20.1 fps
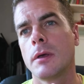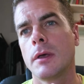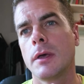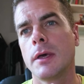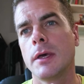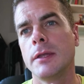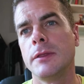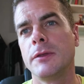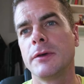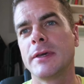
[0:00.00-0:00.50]

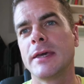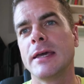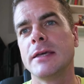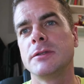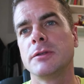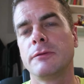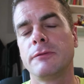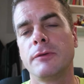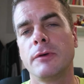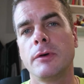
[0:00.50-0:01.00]
in the
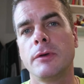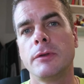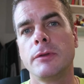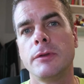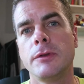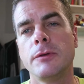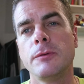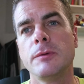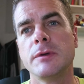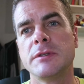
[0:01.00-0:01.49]
case of a
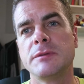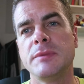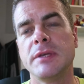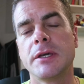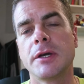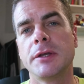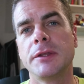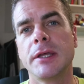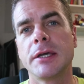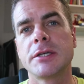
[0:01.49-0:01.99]

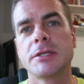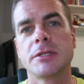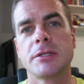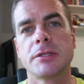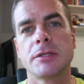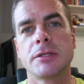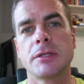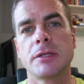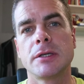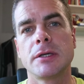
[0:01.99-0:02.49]
USB
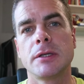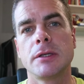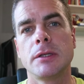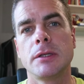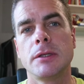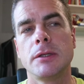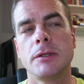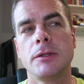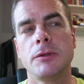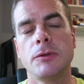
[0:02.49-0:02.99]
connection,
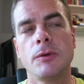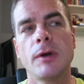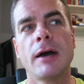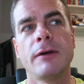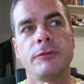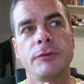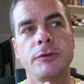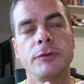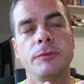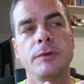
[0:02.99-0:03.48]
you
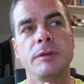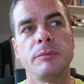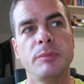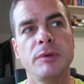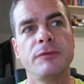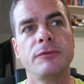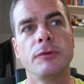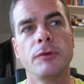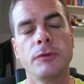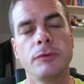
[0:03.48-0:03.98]
have to do it
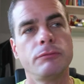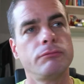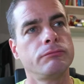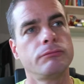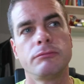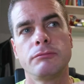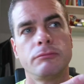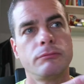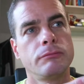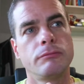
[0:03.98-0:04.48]
before
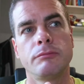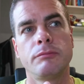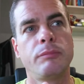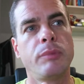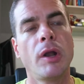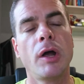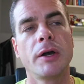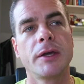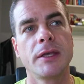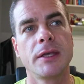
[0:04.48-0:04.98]

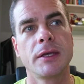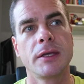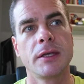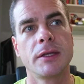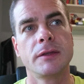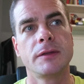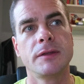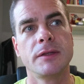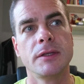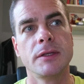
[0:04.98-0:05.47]
plugging
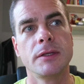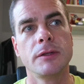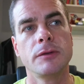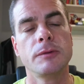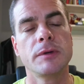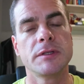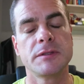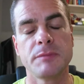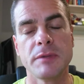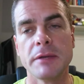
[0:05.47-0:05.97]
in the
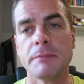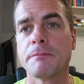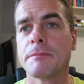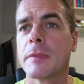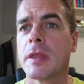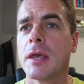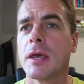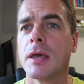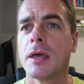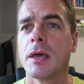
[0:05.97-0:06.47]
USB.
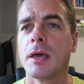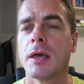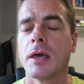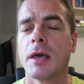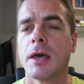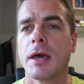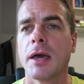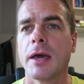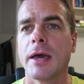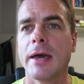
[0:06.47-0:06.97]

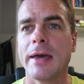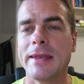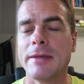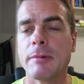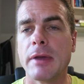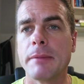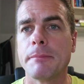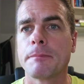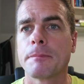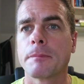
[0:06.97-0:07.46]
Anyway,